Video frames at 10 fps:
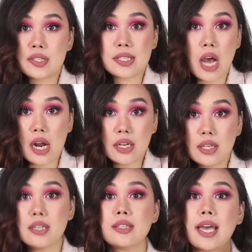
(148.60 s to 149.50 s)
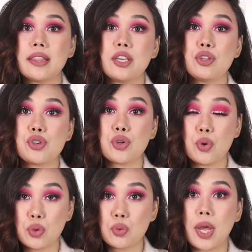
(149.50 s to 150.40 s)
starters, I think you
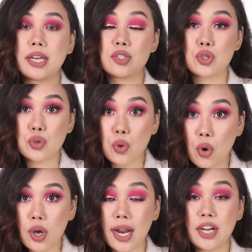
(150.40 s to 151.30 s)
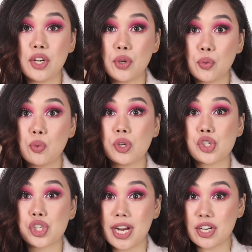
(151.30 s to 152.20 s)
should go to like a store and do
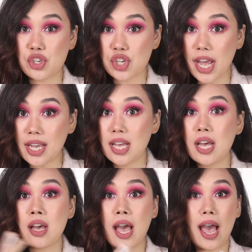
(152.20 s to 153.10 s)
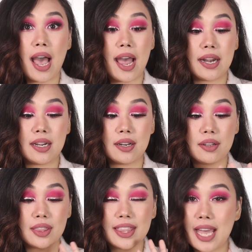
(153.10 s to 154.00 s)
a shade check,
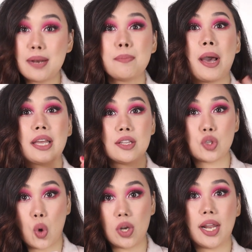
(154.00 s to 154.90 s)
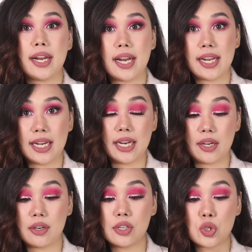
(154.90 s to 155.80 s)
and then buy this online like
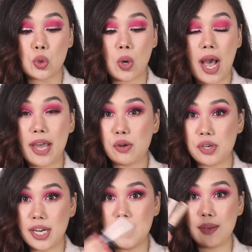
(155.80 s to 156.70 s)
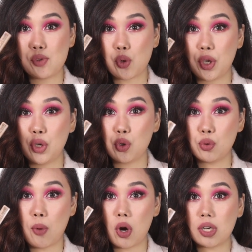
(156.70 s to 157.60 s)
later. So I already am showing you
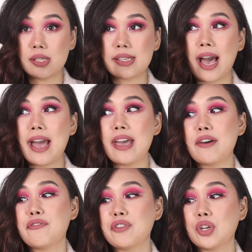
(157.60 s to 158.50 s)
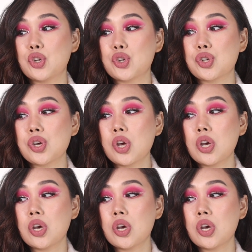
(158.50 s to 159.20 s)
2 bottles. I have finished